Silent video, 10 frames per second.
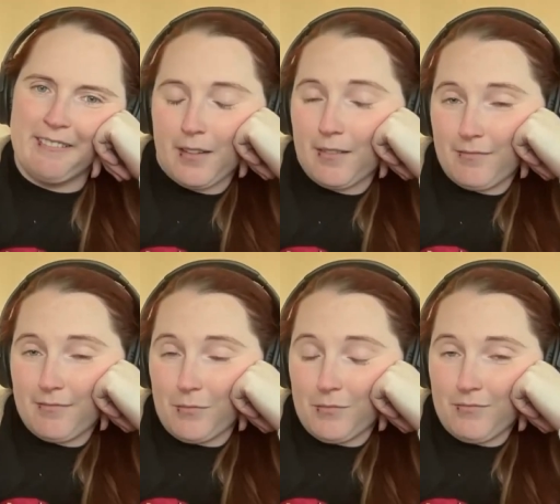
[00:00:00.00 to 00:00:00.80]
But
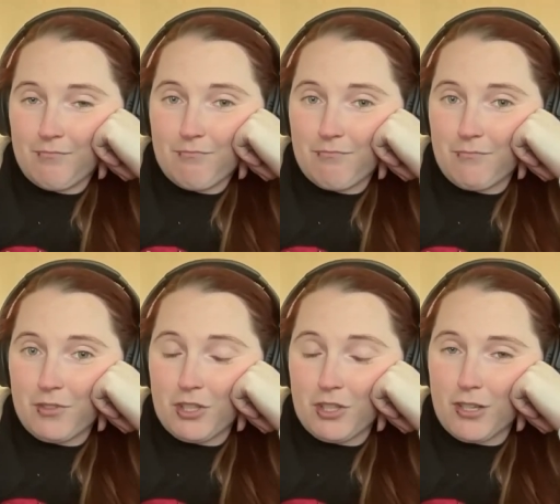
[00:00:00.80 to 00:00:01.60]

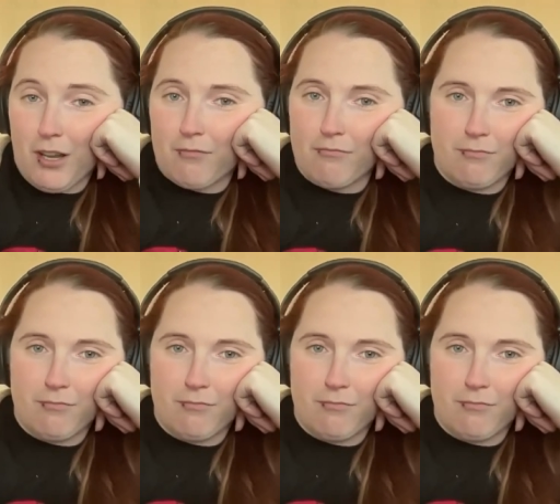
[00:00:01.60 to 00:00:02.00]
it's good to know.